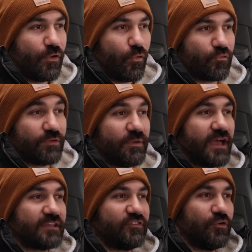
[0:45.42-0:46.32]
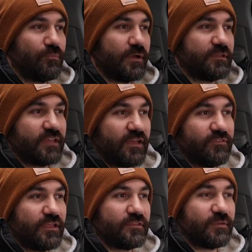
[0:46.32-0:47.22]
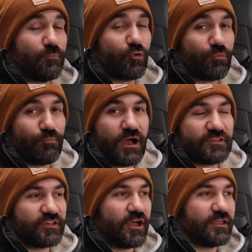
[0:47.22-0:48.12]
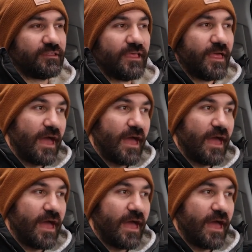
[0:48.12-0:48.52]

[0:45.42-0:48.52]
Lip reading: Over the past few months I have done some more mods on it.